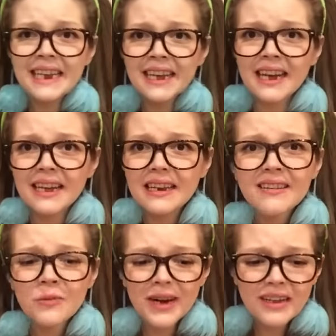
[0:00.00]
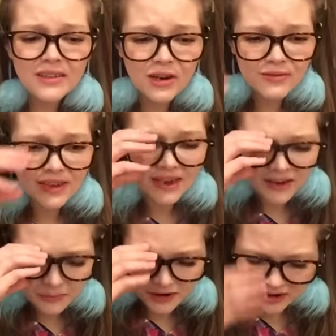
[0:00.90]
see it. Well, hopefully I'll
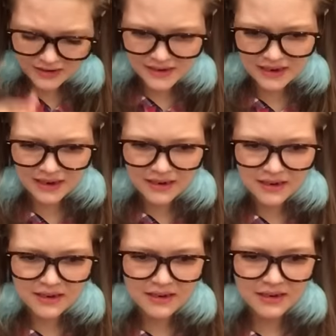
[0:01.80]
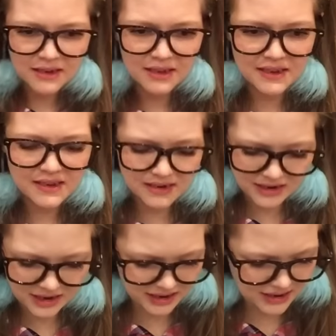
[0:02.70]
come across it. That's
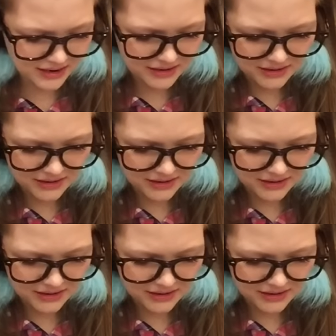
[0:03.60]
not good.